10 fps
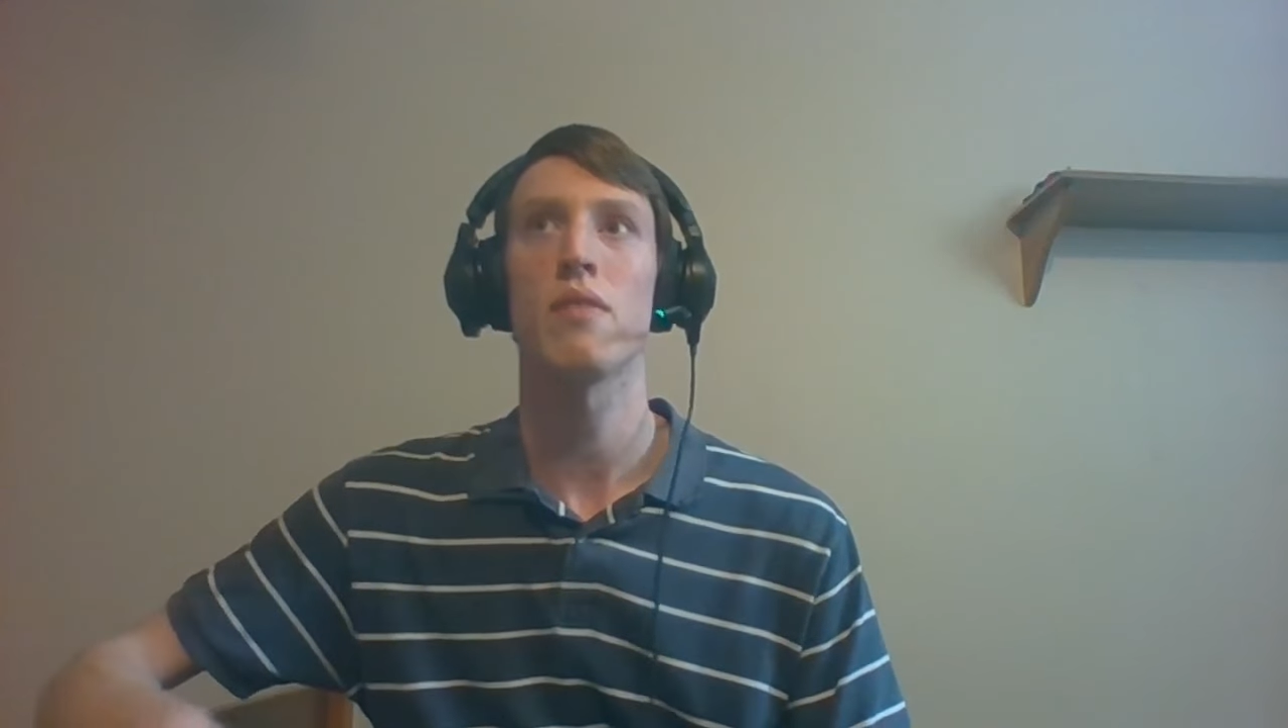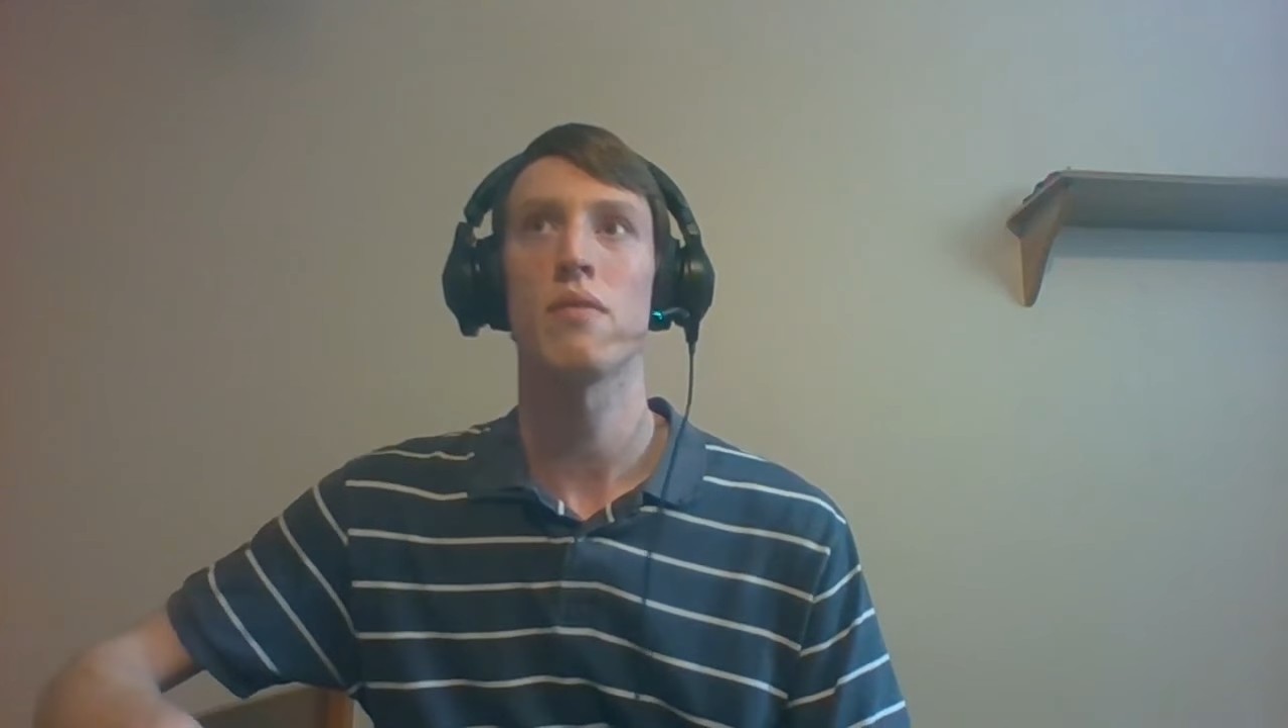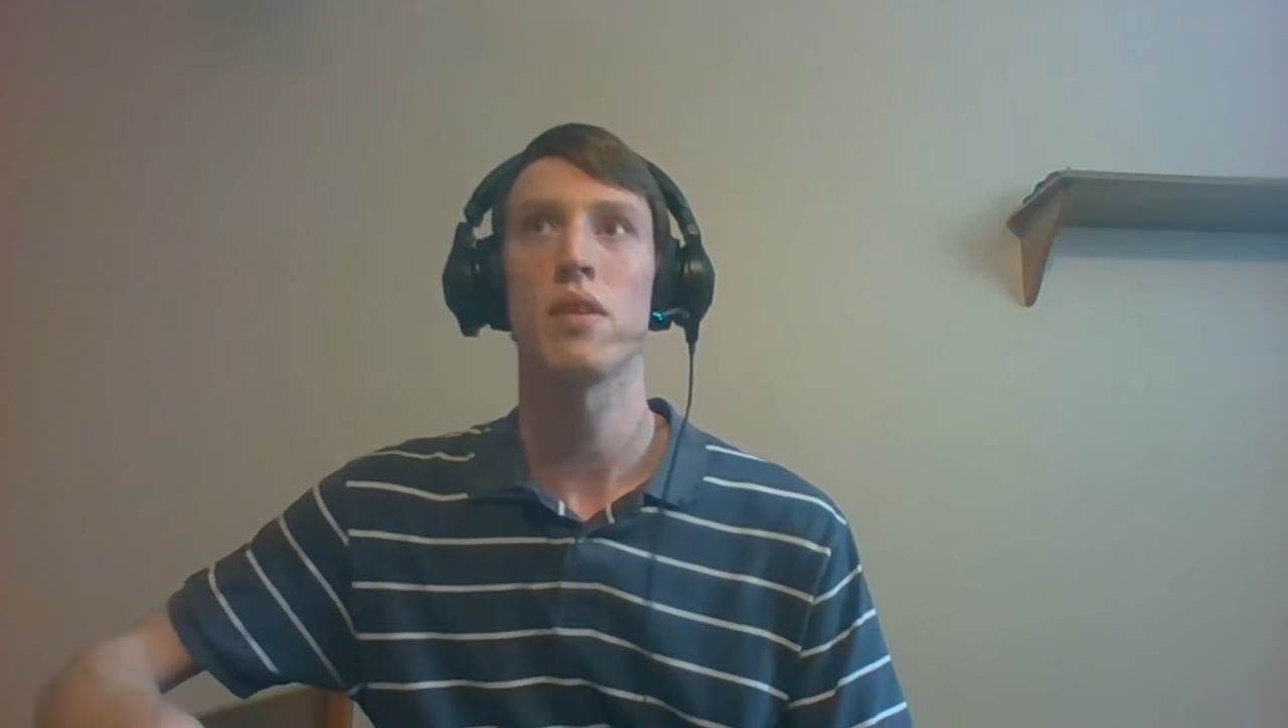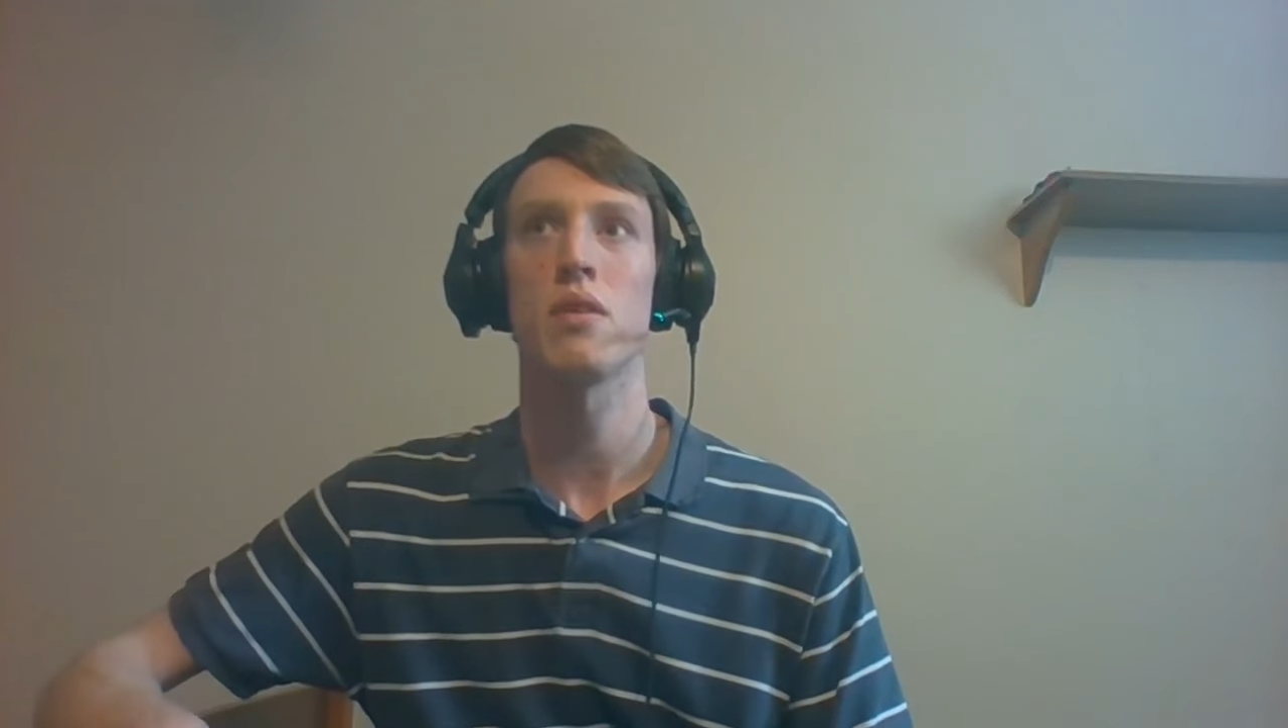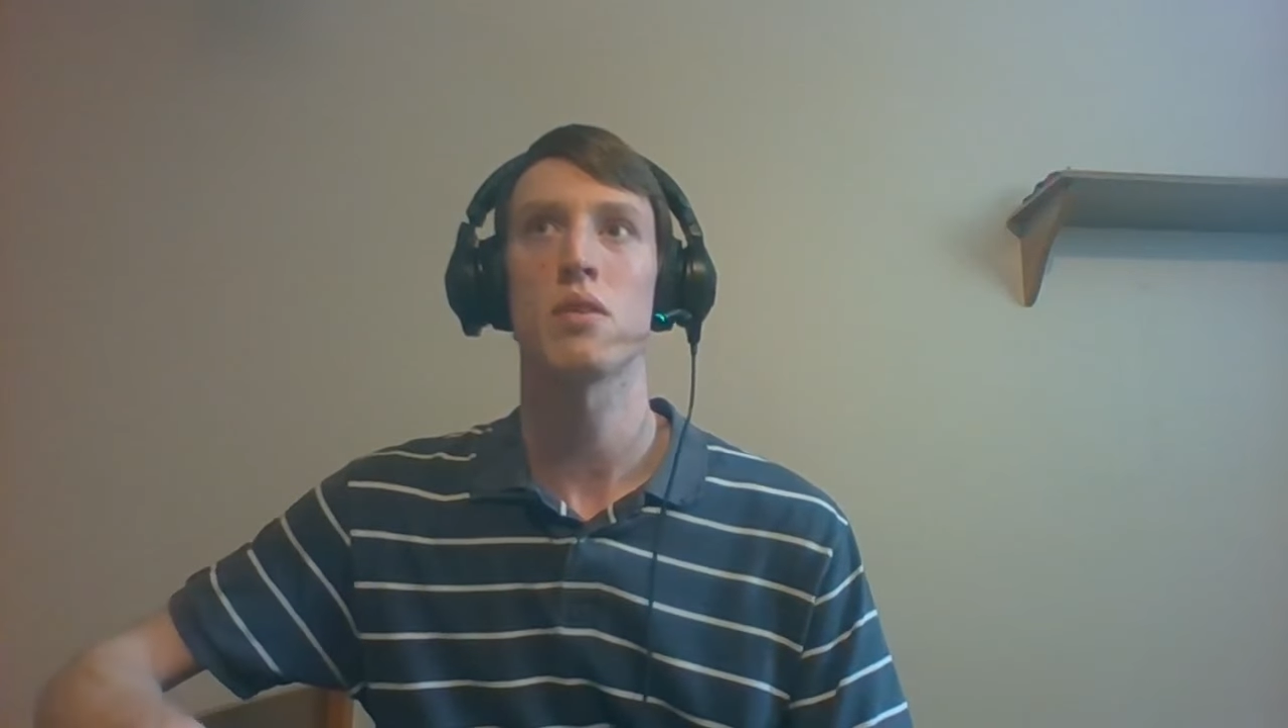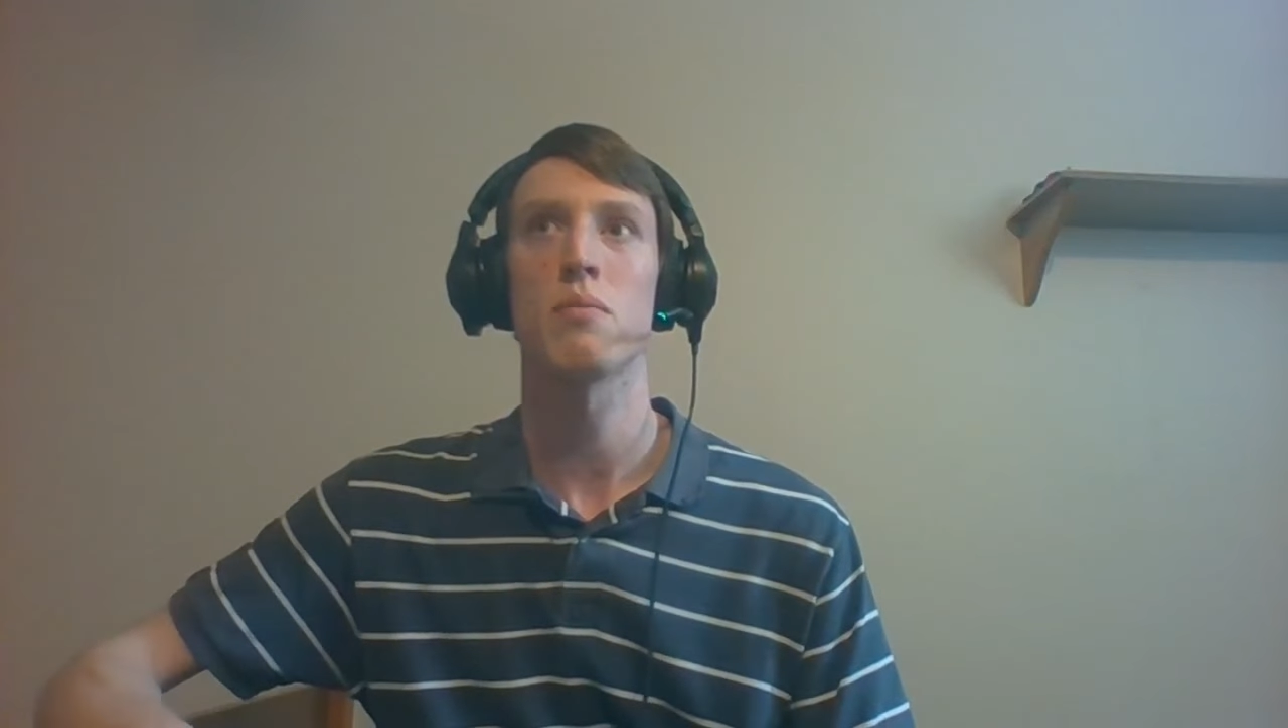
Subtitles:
of our videos